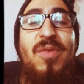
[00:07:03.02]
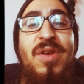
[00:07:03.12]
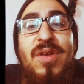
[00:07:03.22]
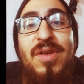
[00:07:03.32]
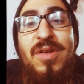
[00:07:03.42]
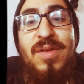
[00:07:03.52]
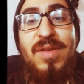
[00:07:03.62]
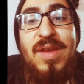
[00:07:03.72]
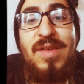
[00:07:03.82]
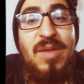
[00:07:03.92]
here, you know,
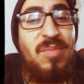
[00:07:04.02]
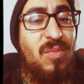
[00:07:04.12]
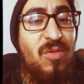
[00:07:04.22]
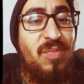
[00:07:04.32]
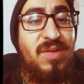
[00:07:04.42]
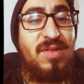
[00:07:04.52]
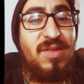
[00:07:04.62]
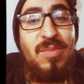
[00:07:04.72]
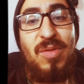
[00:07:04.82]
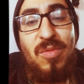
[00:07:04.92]
and they make more
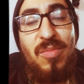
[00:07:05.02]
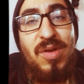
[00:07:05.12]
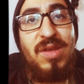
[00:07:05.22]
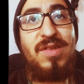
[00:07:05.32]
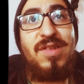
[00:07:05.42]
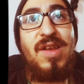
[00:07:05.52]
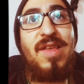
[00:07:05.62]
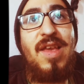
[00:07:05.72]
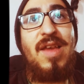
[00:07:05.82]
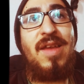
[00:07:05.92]
business, they make more money and shit
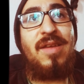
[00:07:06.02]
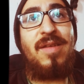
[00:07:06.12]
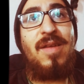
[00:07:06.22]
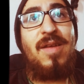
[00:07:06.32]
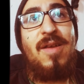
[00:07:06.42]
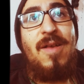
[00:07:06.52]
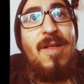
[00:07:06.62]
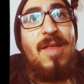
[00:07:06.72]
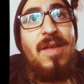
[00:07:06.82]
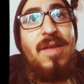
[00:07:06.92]
like that, and
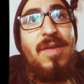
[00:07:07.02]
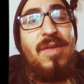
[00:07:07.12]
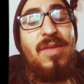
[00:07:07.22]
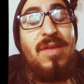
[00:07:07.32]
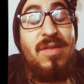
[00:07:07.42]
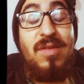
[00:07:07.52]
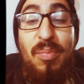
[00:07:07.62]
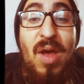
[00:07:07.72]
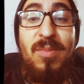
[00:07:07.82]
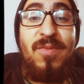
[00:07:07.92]
this is a
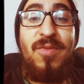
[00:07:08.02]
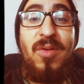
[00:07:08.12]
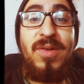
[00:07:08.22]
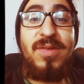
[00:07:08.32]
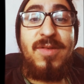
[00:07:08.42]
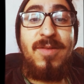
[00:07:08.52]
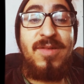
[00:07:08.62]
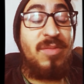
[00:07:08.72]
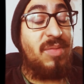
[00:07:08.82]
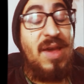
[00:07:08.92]
problem for us. This
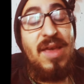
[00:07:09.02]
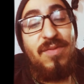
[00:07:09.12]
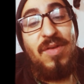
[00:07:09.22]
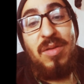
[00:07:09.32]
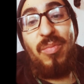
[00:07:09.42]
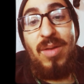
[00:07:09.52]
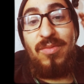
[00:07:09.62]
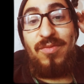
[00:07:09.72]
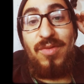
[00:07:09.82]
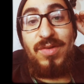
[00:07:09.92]
is a big ass fucking
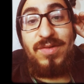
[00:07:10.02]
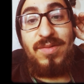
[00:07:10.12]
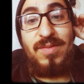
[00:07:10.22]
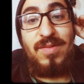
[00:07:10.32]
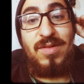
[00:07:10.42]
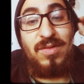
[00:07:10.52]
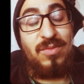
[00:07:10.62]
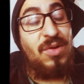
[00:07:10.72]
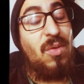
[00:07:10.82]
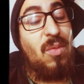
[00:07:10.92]
problem for us. Because
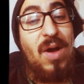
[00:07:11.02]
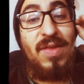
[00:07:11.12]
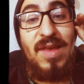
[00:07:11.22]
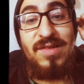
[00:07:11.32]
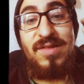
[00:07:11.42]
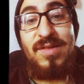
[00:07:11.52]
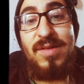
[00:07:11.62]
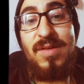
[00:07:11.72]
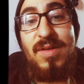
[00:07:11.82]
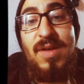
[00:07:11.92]
we don't want that shit.
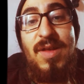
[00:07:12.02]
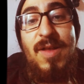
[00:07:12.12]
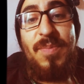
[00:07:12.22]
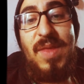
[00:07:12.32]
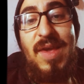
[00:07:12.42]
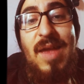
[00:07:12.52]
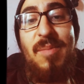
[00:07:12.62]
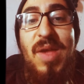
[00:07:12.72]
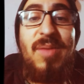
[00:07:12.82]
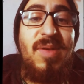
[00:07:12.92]

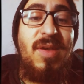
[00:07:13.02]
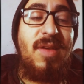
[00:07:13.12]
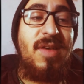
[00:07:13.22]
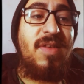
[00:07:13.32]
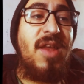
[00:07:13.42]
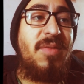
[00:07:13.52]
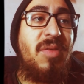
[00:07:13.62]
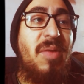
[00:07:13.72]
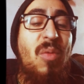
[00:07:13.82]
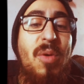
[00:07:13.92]
And maybe it's not even
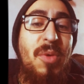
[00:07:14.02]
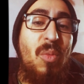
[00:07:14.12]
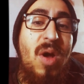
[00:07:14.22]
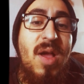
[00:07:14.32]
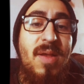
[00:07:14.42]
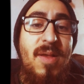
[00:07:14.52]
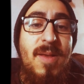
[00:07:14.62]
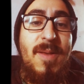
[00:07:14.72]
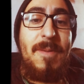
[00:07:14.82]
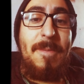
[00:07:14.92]
about what we want,
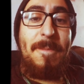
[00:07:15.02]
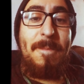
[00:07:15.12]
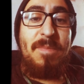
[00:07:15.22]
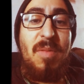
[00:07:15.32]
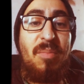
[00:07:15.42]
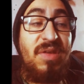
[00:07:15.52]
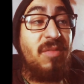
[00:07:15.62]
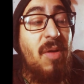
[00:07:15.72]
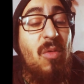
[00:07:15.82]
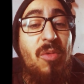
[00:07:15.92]
but it's
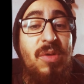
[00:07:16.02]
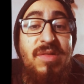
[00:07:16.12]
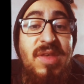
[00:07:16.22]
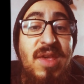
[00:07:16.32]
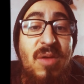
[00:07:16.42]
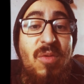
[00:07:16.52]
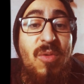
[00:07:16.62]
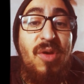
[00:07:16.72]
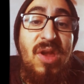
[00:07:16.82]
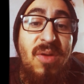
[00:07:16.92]
about what we see and what
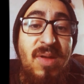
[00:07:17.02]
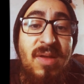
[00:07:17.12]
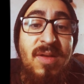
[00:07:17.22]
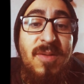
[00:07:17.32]
we're hearing.